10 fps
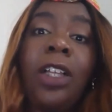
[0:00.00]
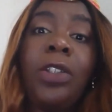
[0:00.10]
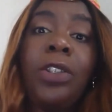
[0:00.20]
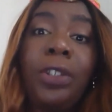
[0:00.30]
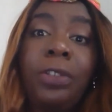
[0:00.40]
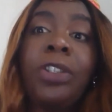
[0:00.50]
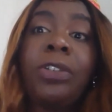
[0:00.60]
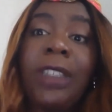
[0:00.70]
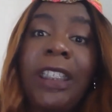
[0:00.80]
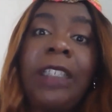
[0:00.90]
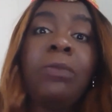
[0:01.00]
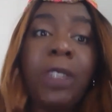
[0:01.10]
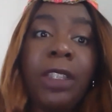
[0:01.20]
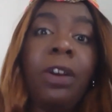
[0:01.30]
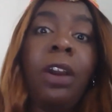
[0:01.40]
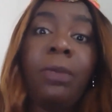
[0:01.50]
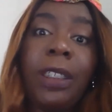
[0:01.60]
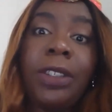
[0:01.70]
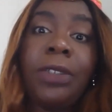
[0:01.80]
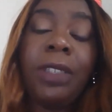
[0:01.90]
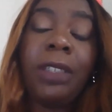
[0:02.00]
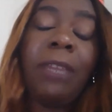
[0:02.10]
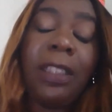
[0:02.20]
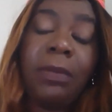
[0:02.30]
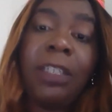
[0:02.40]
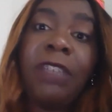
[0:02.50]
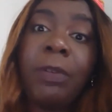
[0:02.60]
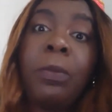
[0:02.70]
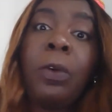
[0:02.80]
your team, what they're already doing, and make them even more